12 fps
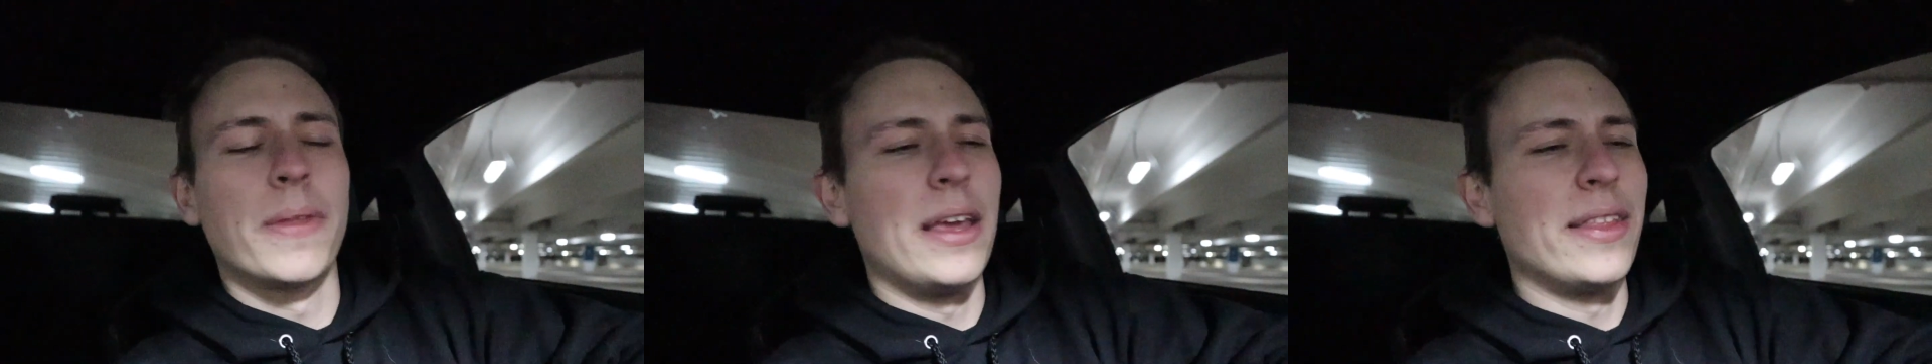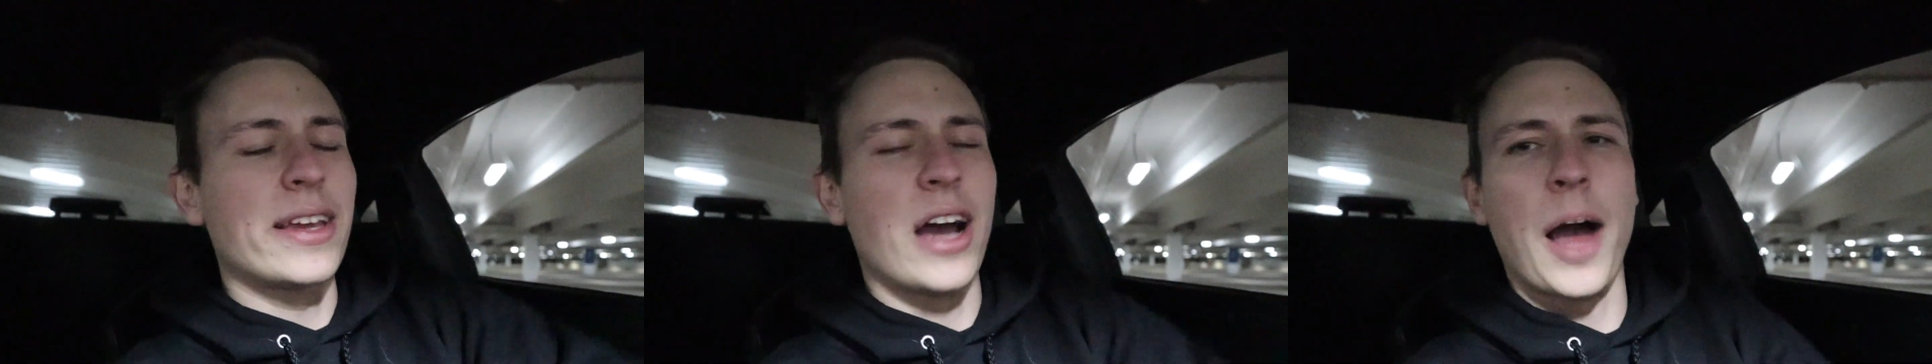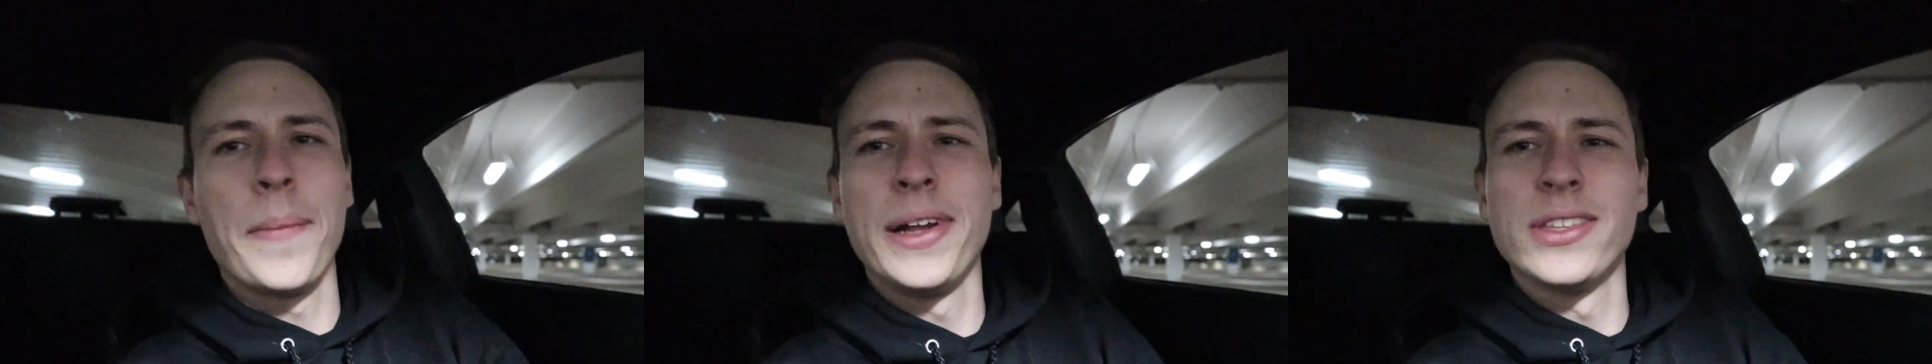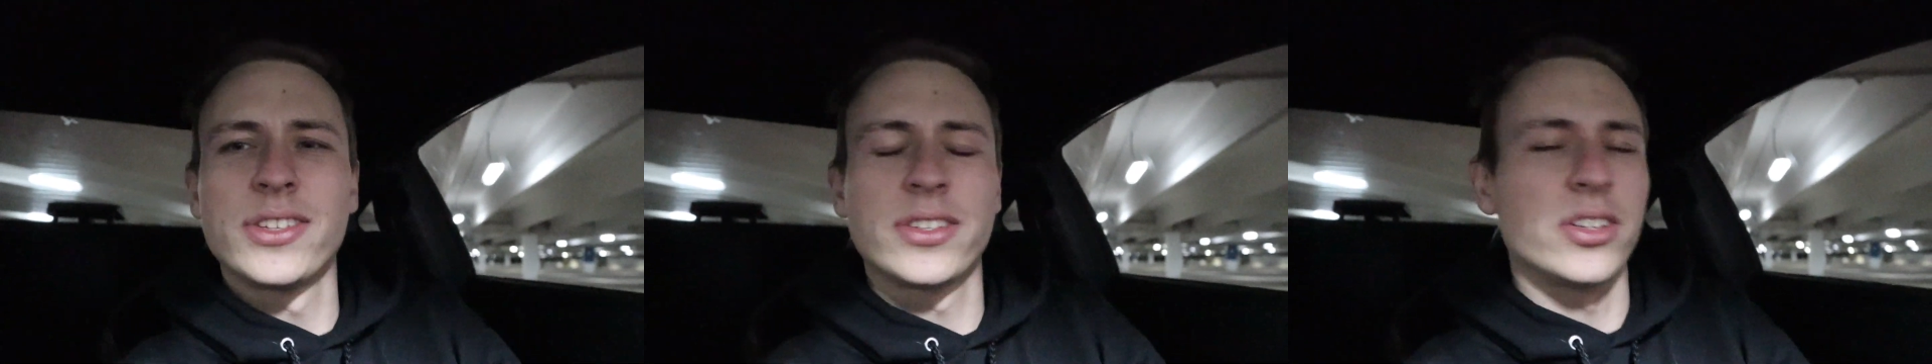in the
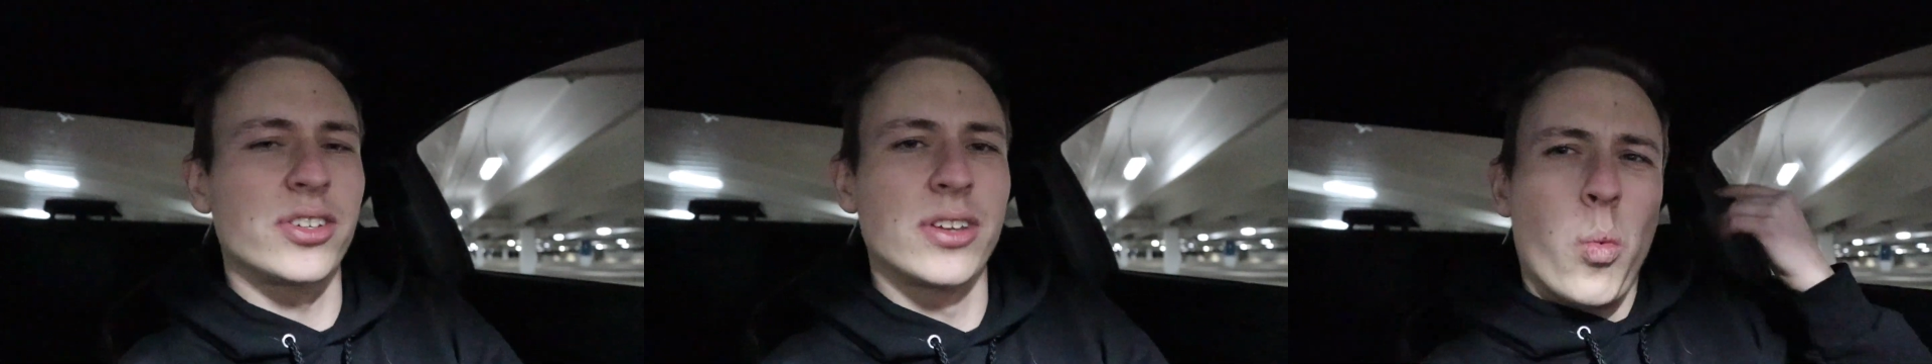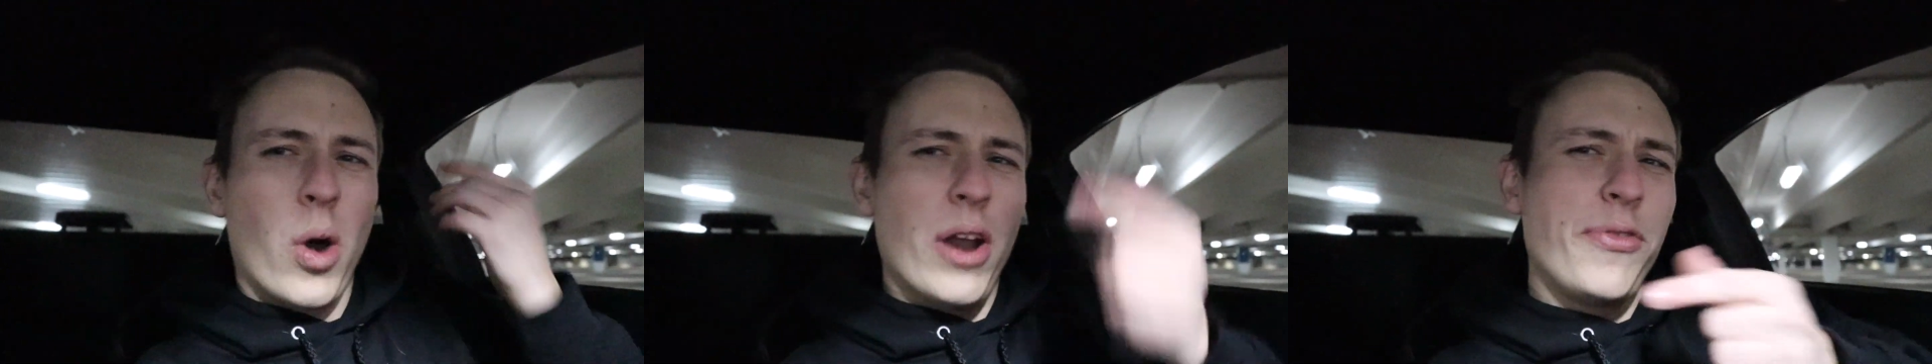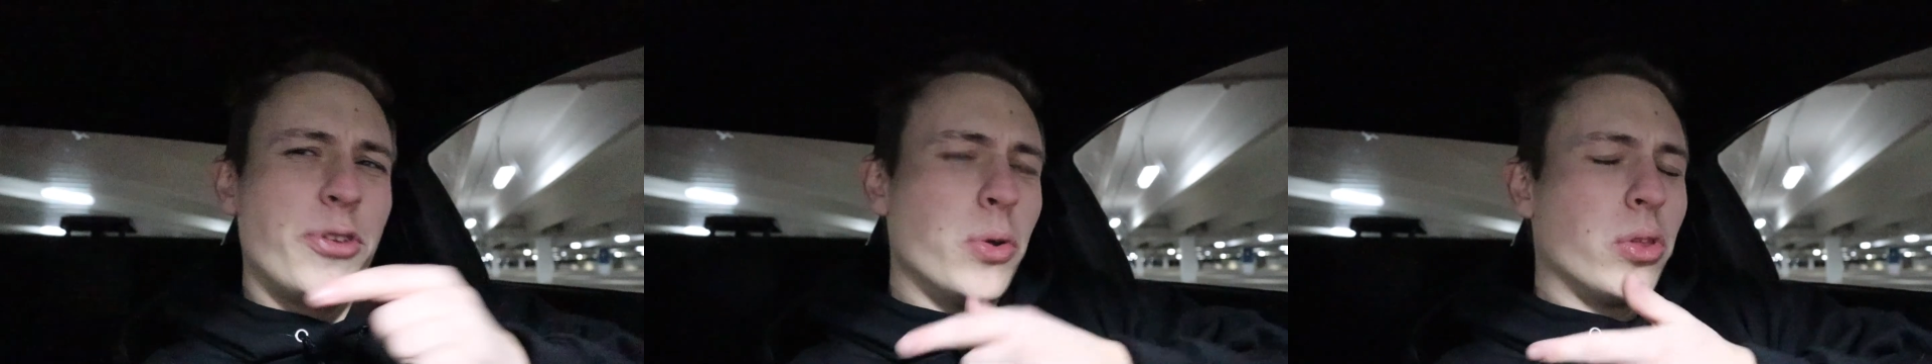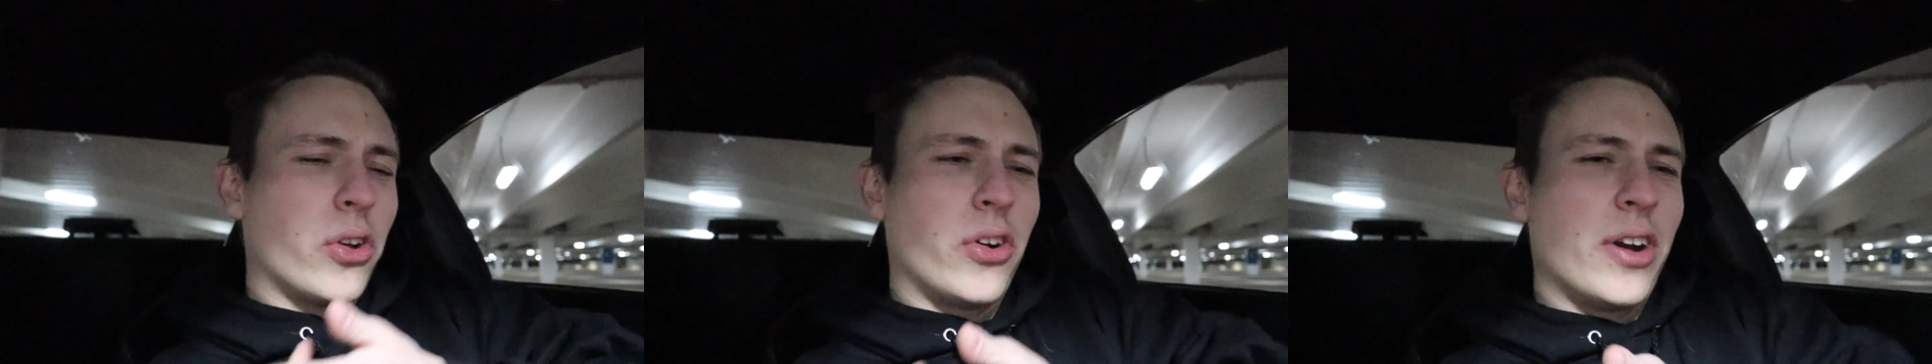comments, just what have you
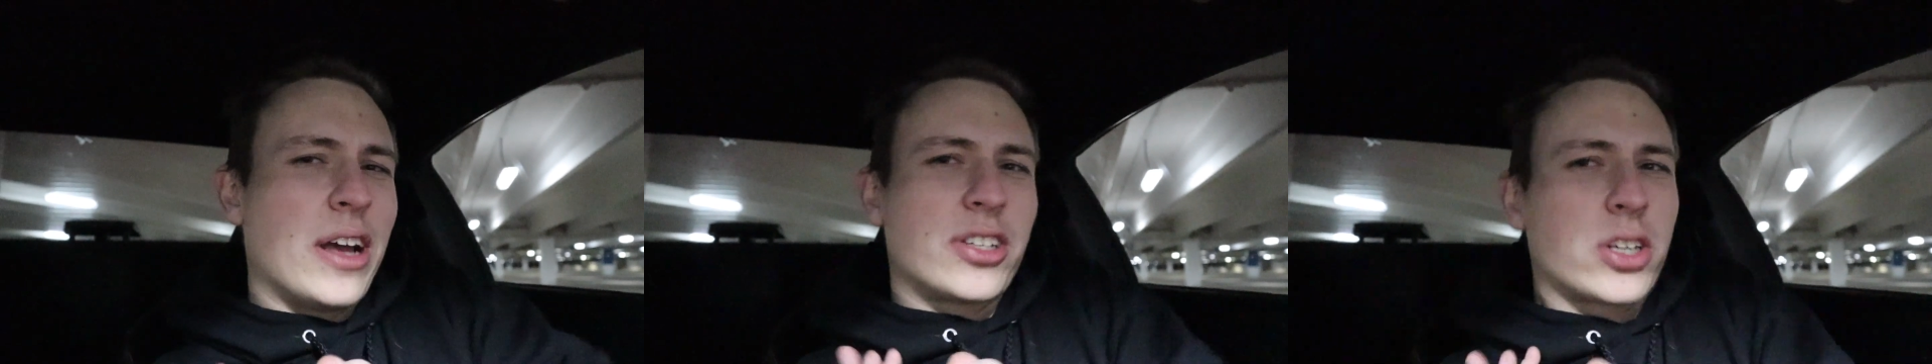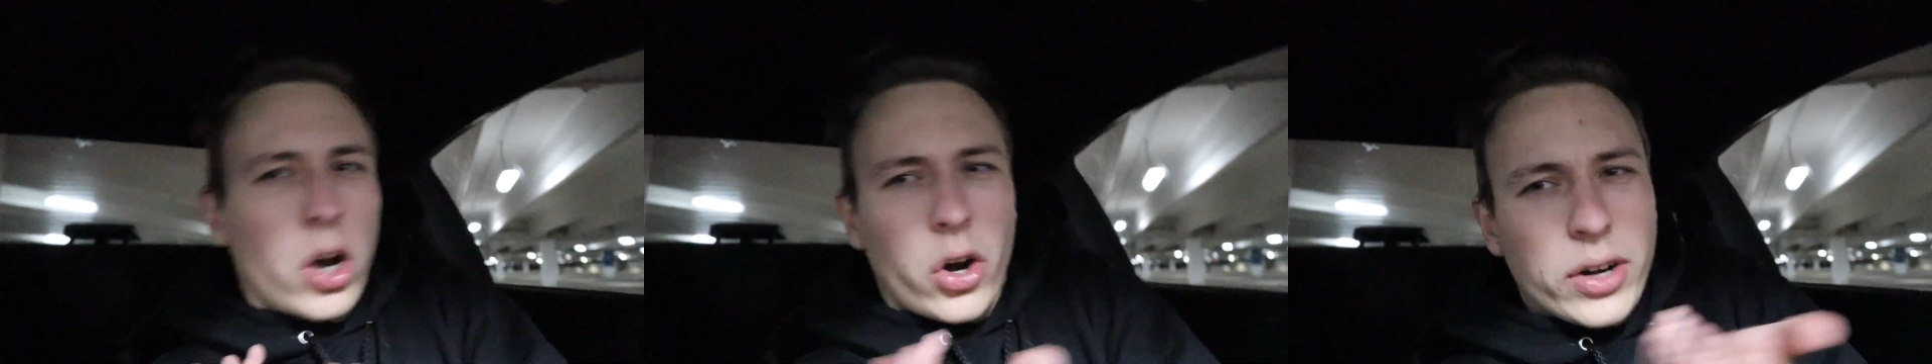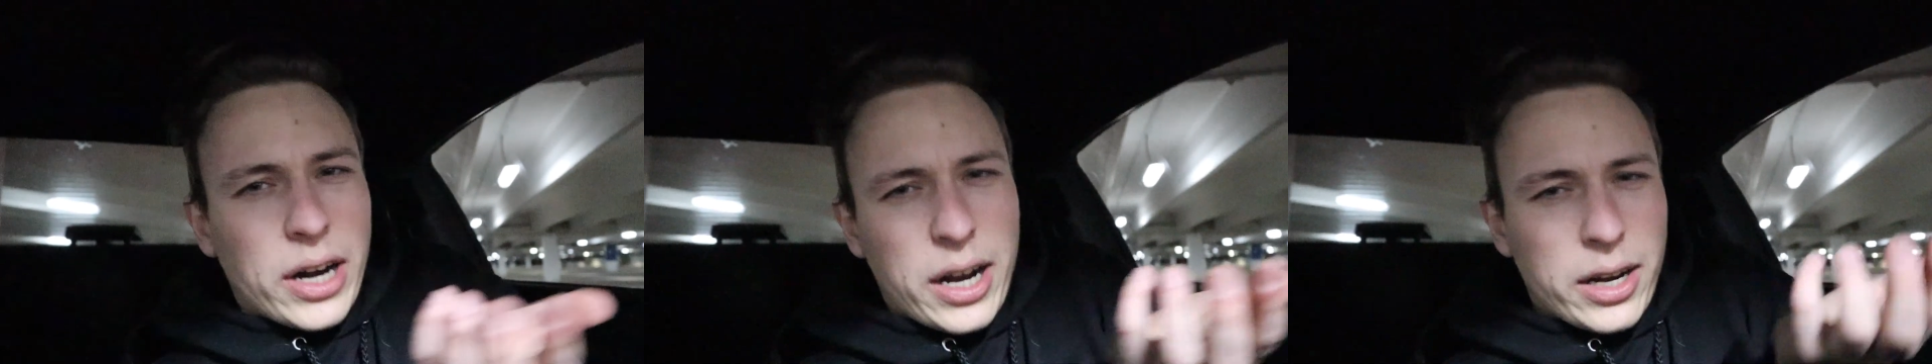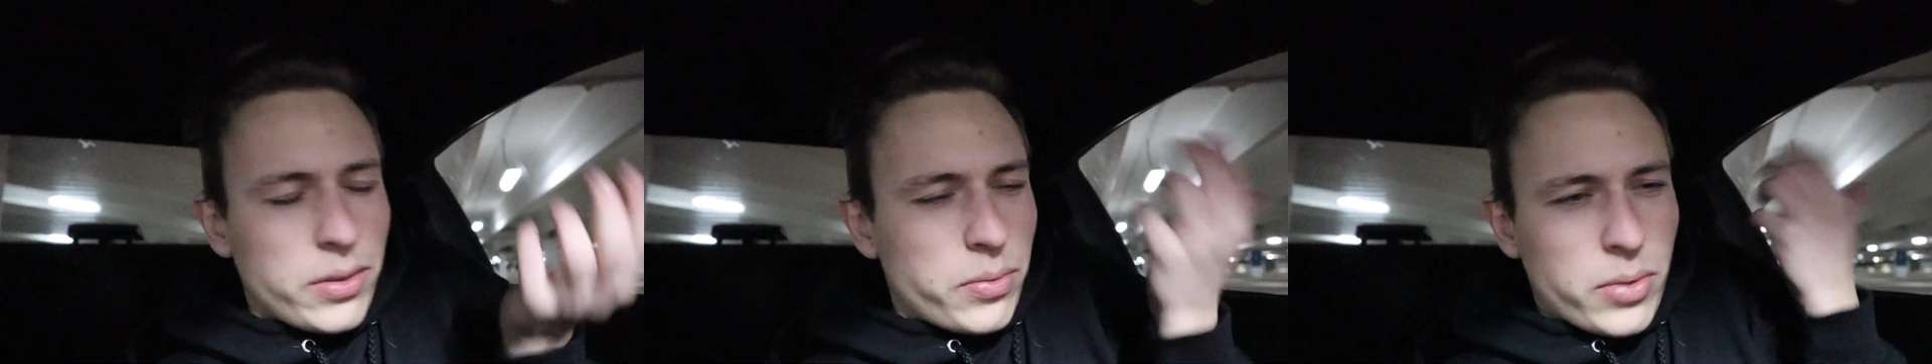learned as a car guy?